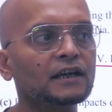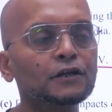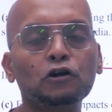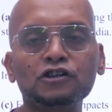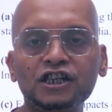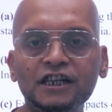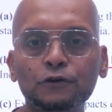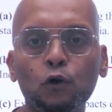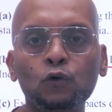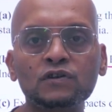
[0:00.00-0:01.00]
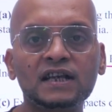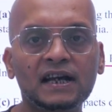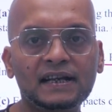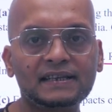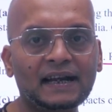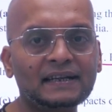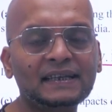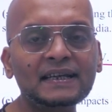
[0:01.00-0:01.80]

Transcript: he or she knows that